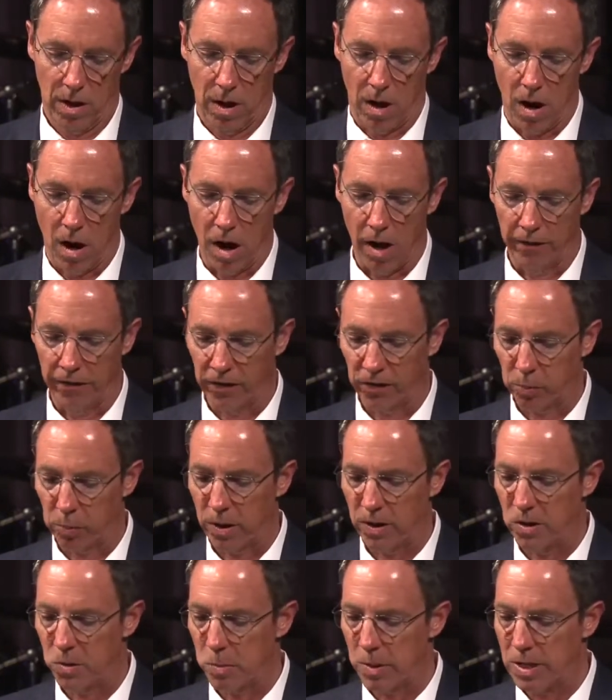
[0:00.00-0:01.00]
All this
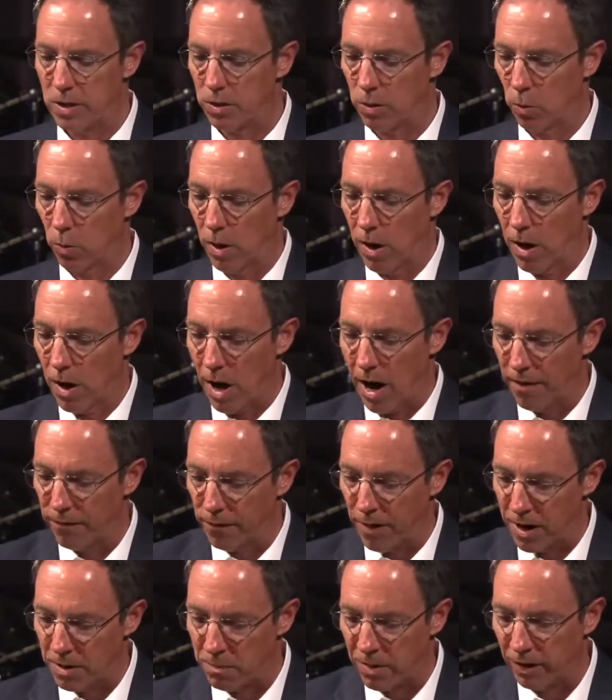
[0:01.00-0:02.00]
brings me to where I
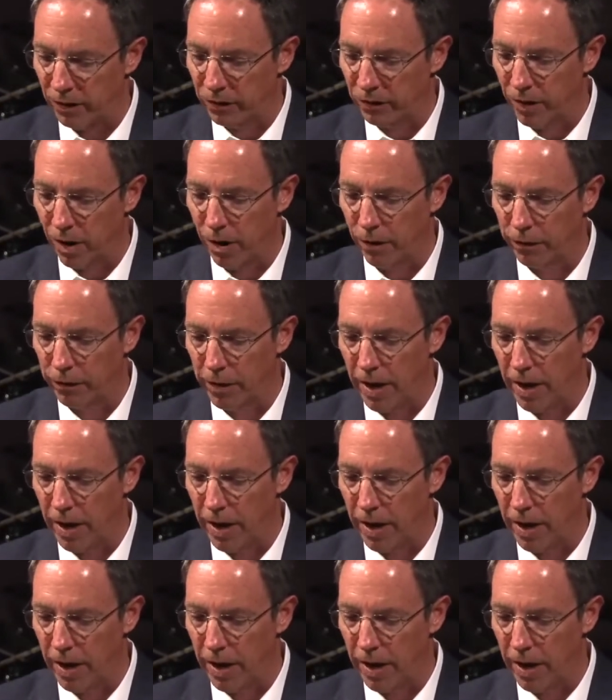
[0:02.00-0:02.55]
find myself